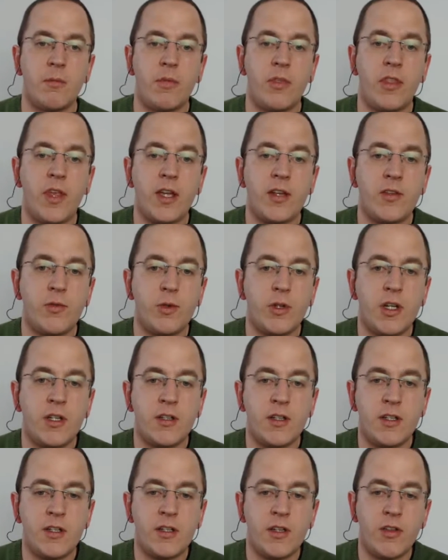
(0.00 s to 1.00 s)
that's what I
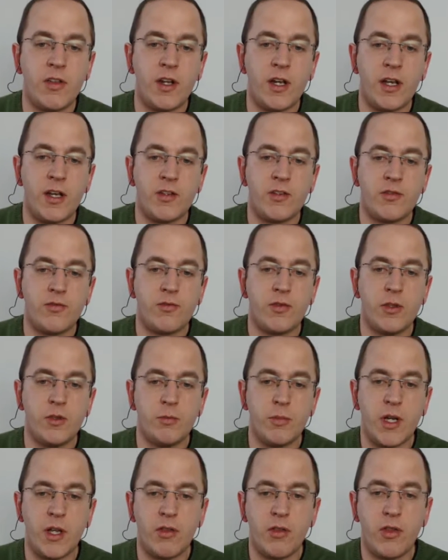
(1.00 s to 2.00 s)
did in the last few
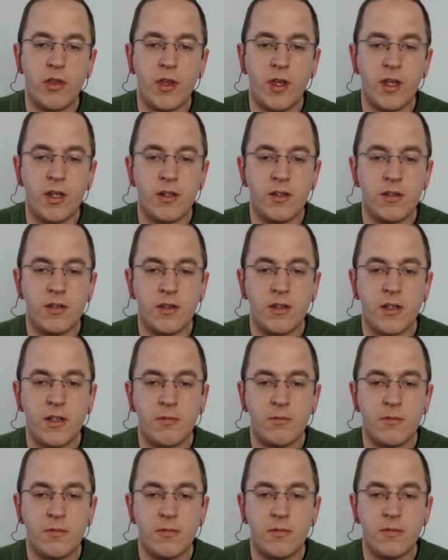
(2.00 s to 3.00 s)
months. And
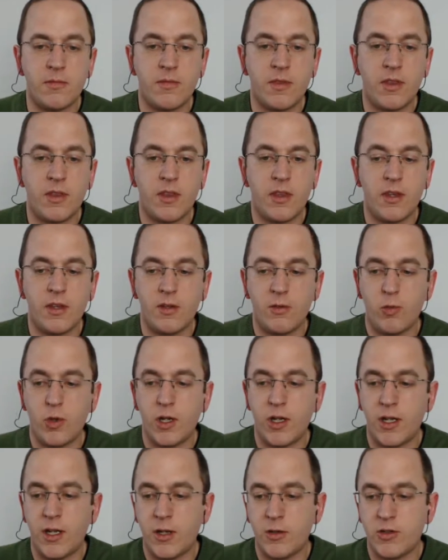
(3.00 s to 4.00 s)
well,
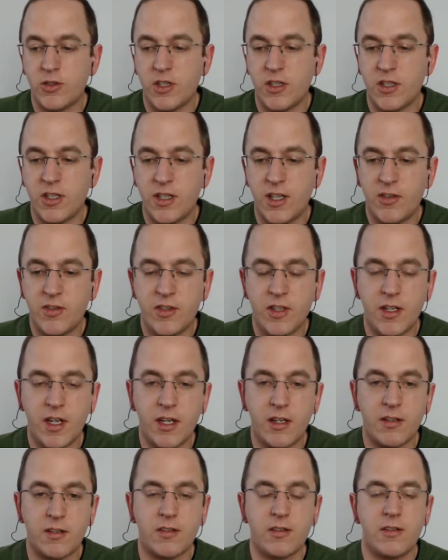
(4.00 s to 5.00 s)
I launched it
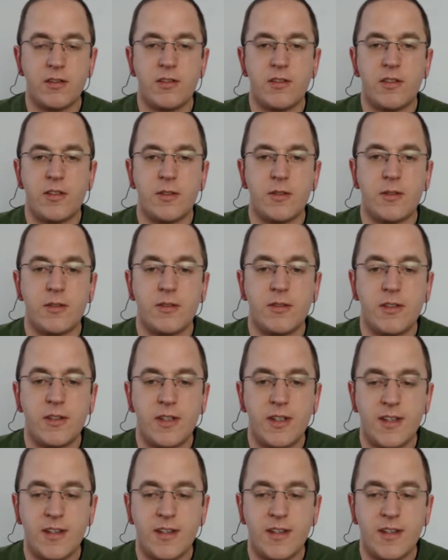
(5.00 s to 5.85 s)
yesterday. So